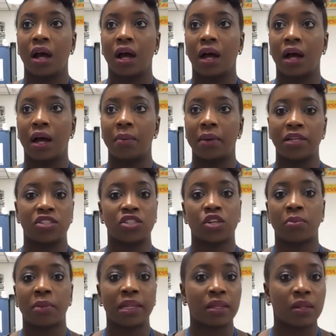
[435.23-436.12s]
Um, I
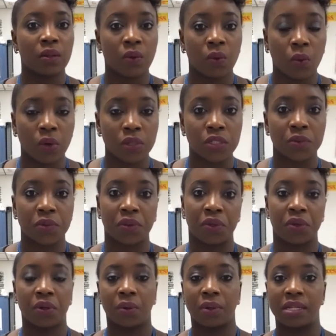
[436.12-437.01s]
share my little awards
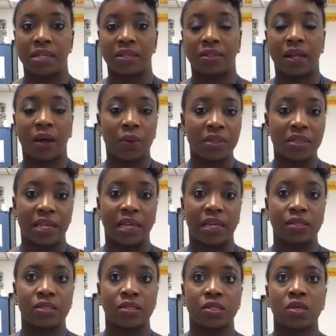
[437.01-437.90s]
with you now and, now and
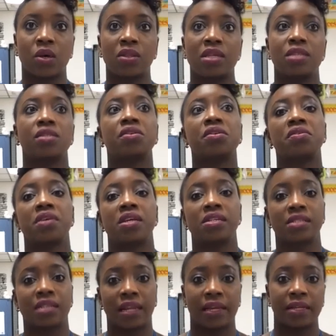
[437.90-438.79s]
then. So these are the
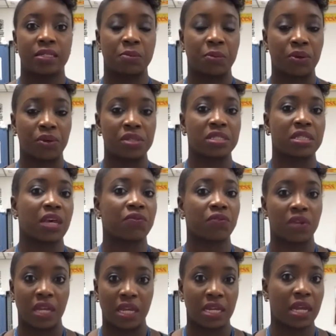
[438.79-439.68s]
things that I experience
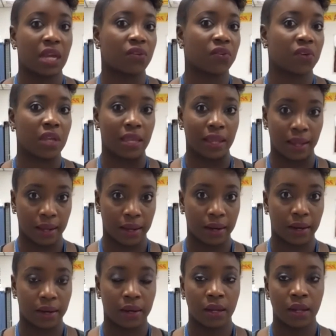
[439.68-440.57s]
every day and every
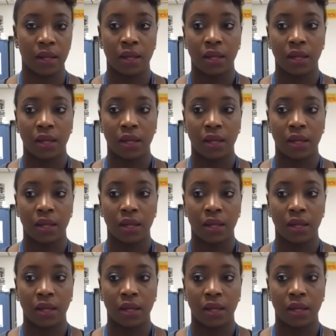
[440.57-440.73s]
year.